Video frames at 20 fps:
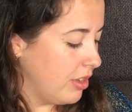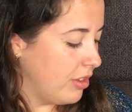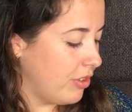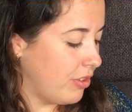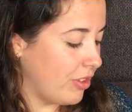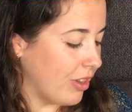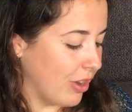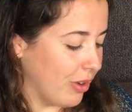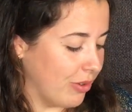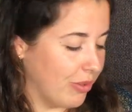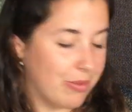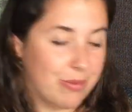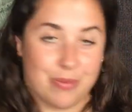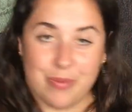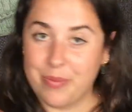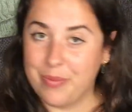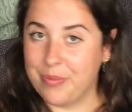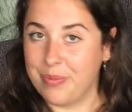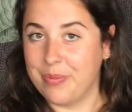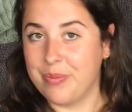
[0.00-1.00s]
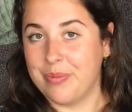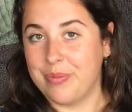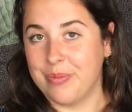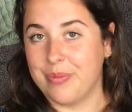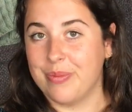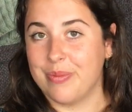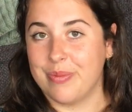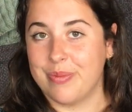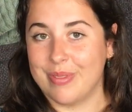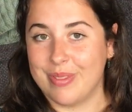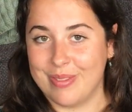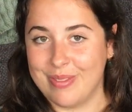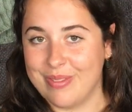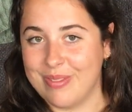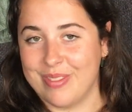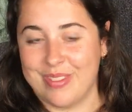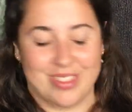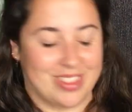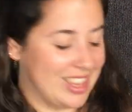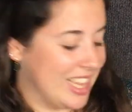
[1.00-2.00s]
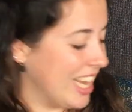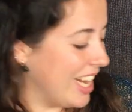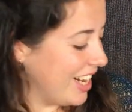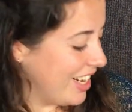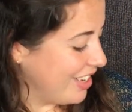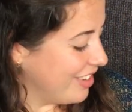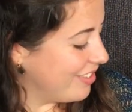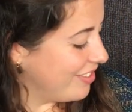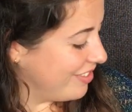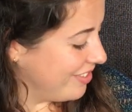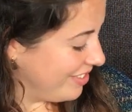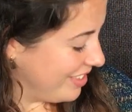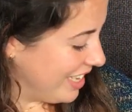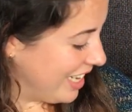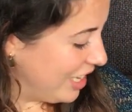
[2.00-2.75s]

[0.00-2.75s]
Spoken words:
So there,